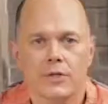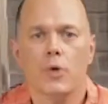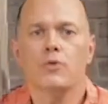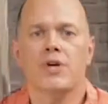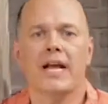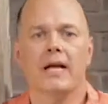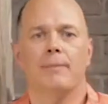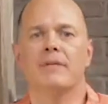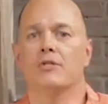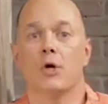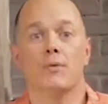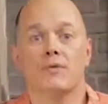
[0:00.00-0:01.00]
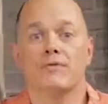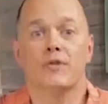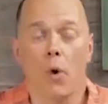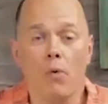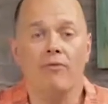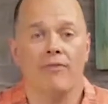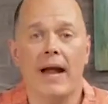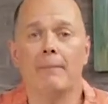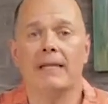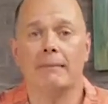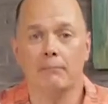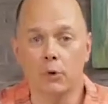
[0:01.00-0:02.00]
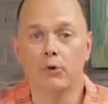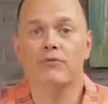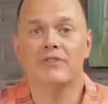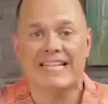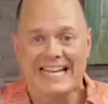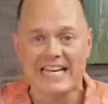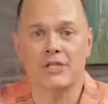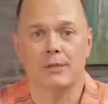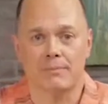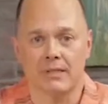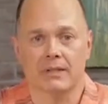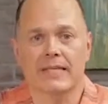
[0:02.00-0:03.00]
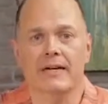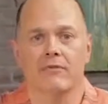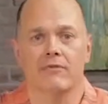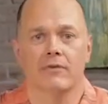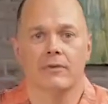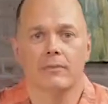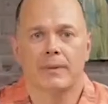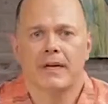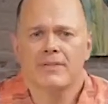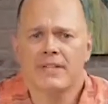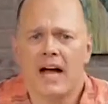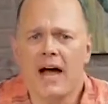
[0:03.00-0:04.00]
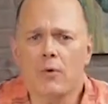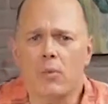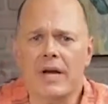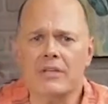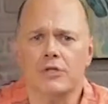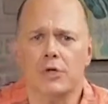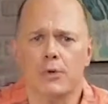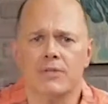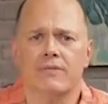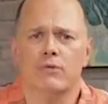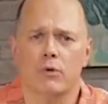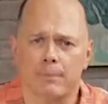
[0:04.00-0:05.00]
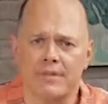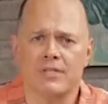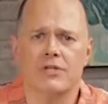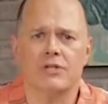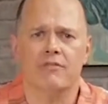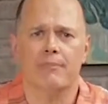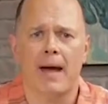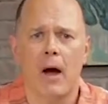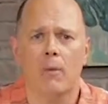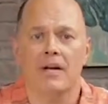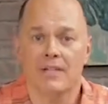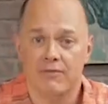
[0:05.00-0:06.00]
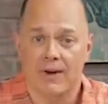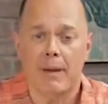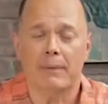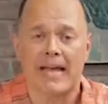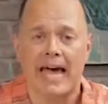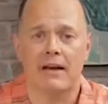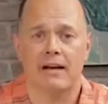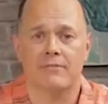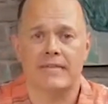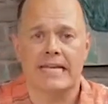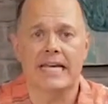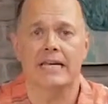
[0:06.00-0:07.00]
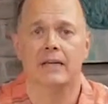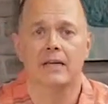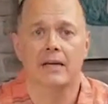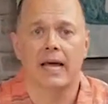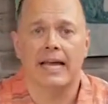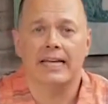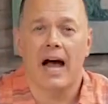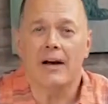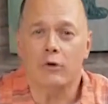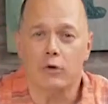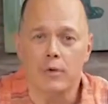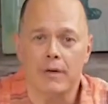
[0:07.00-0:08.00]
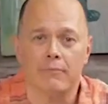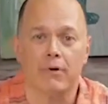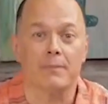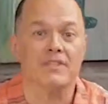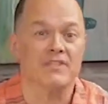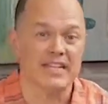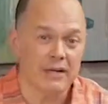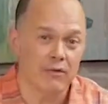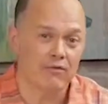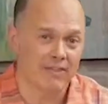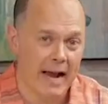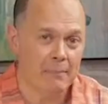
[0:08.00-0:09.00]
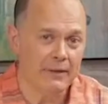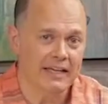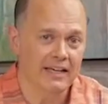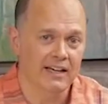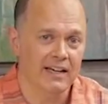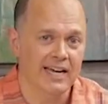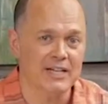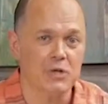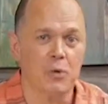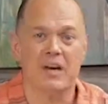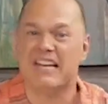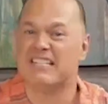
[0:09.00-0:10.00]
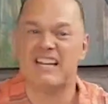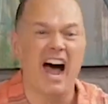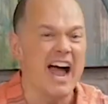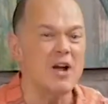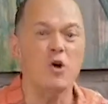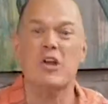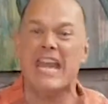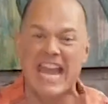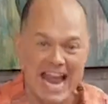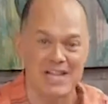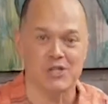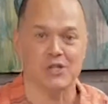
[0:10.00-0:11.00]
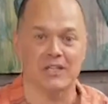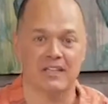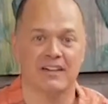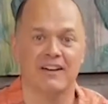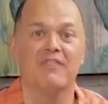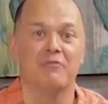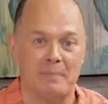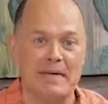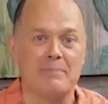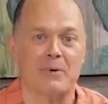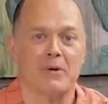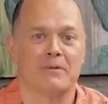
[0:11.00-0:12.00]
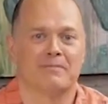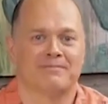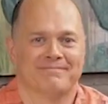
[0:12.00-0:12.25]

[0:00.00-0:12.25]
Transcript: So Jacob and Joseph's whole family moved to Egypt to live. Because God raised Joseph to a position of power, his family had enough to eat, and God grew them from a single family into an entire nation of people.